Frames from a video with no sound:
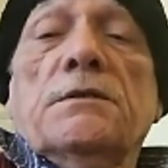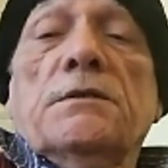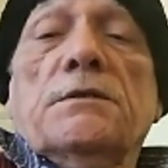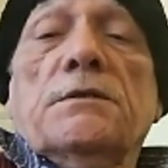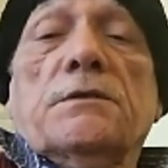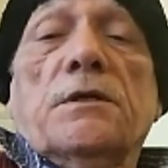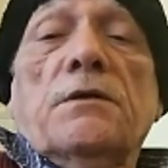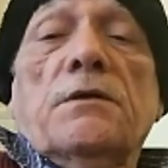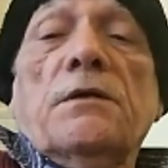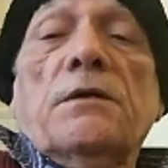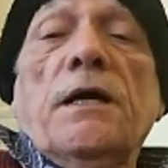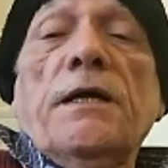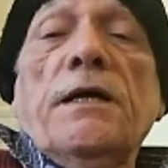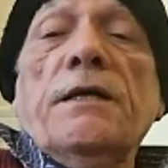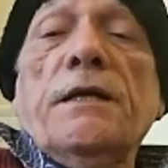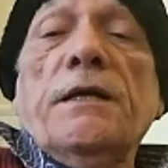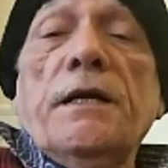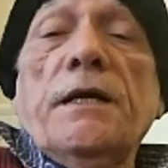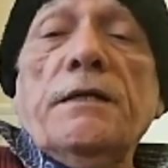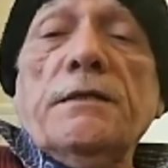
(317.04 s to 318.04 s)
So
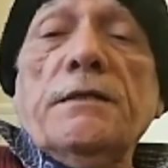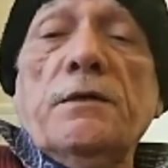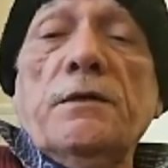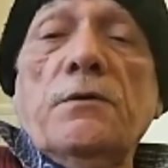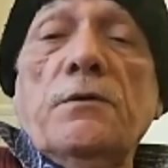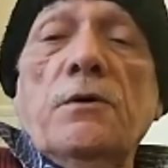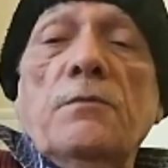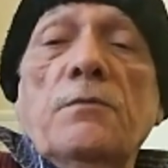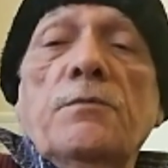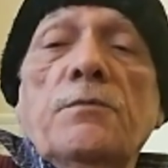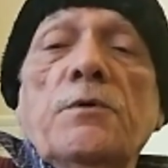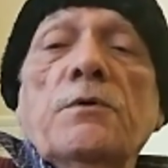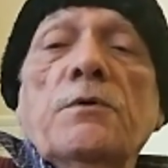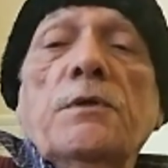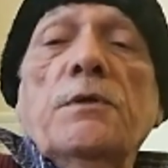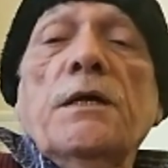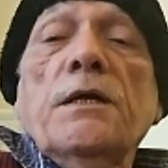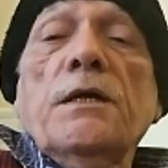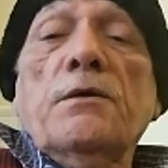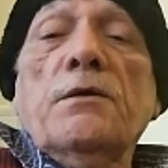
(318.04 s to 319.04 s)
I read the whole
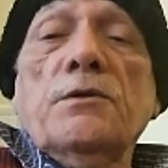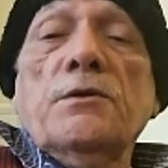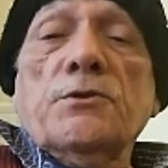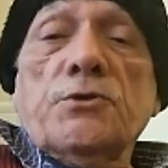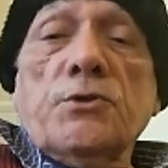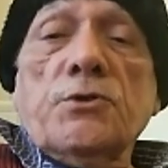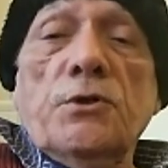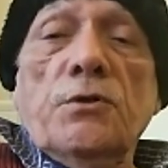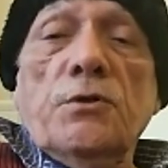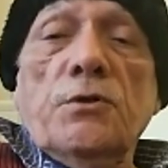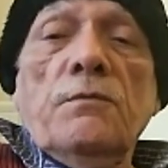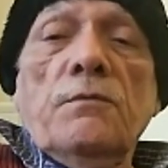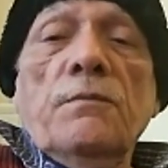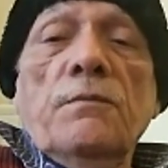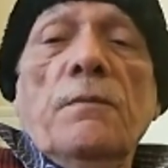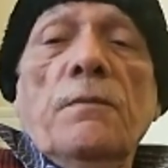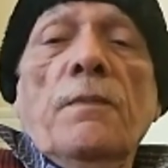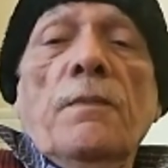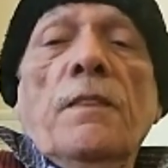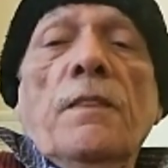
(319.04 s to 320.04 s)
book. I also
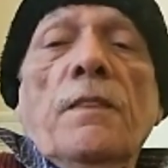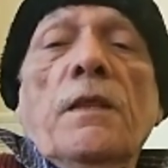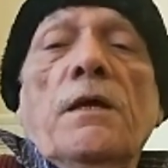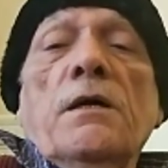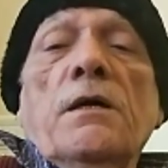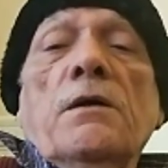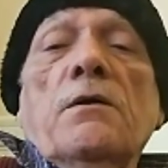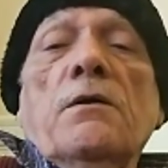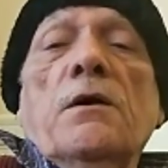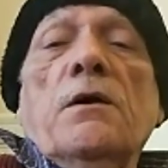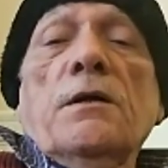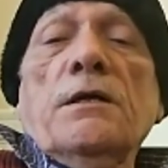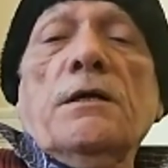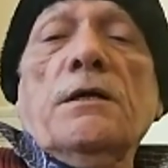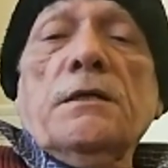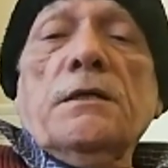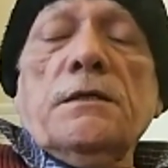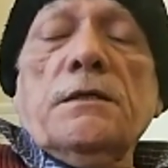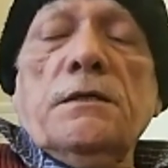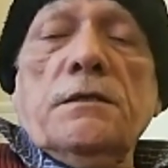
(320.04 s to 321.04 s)
got
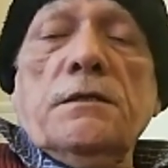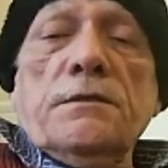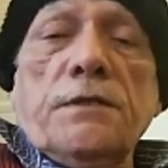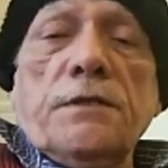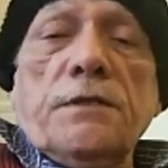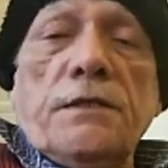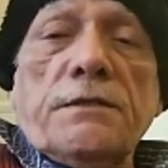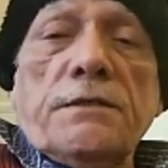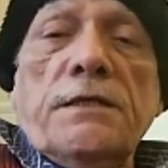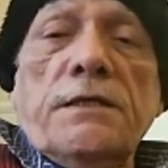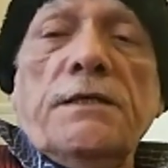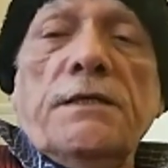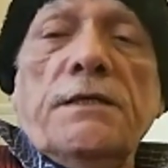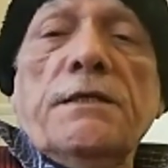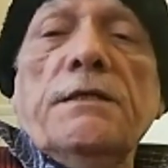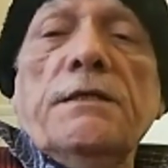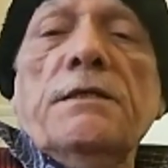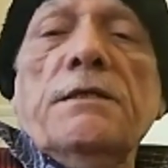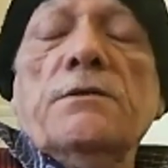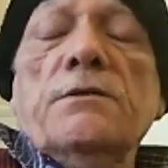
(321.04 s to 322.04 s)
it
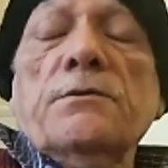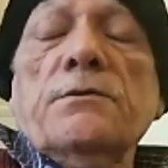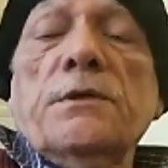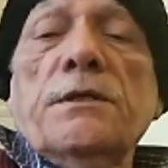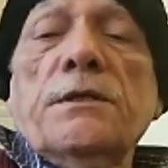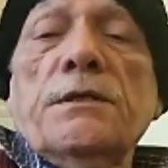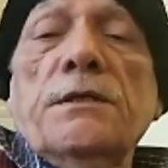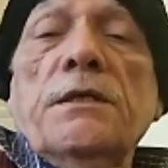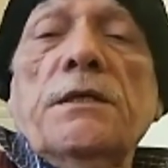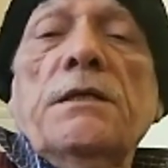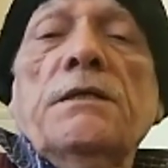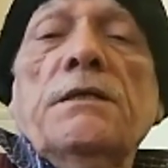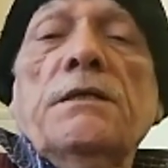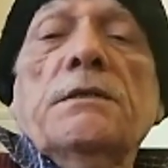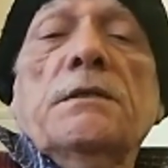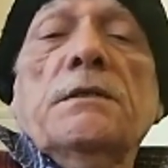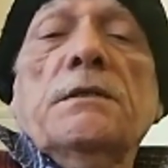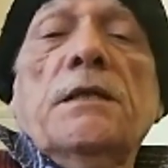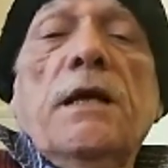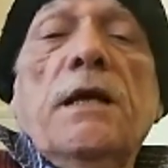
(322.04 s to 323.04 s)
translated into Hindi
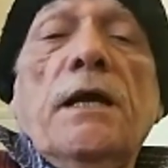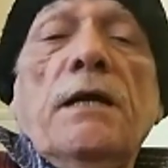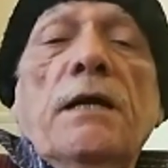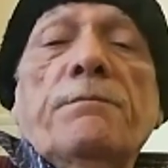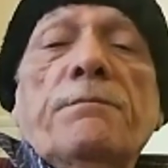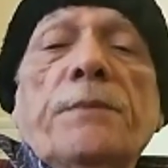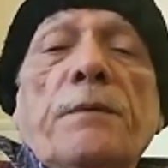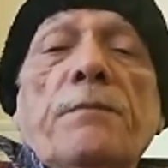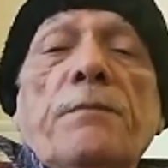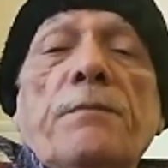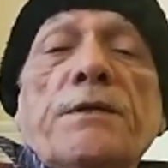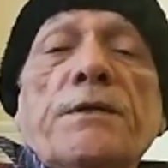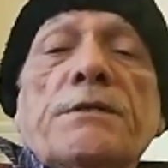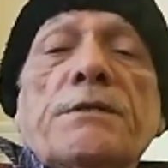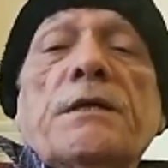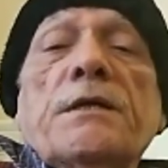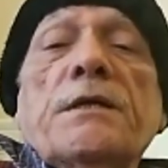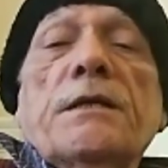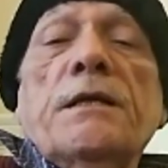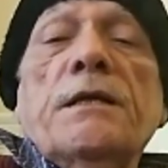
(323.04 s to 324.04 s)
and
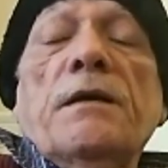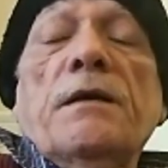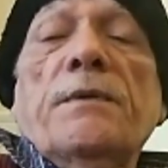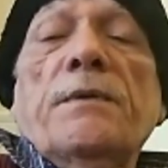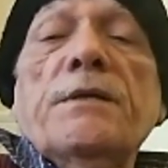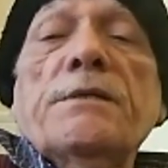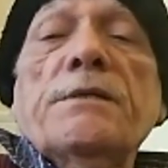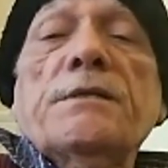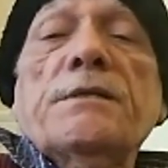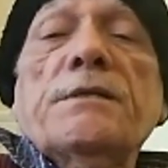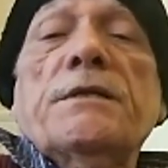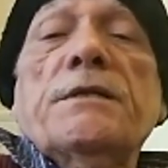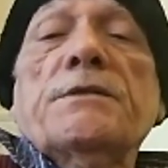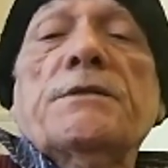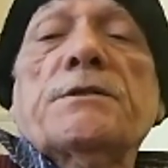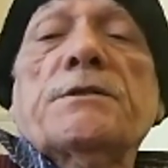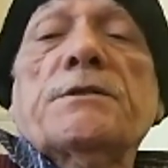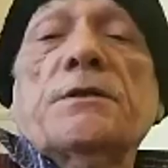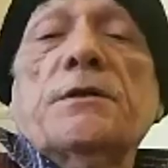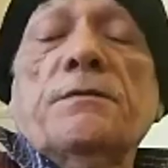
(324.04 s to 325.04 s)
published an abridged
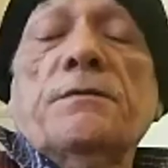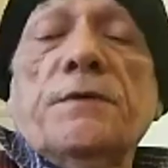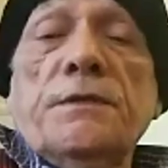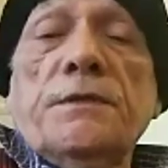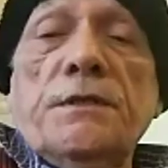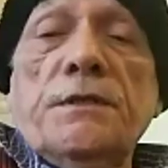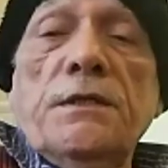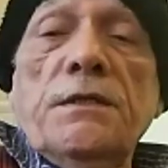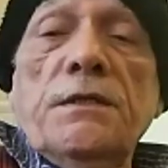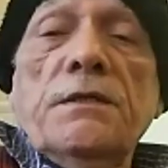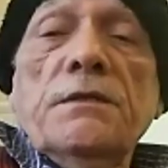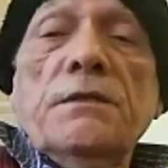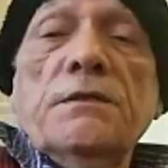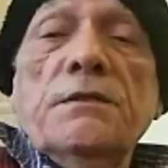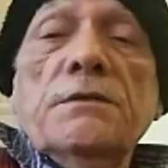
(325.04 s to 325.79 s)
edition of Hindi.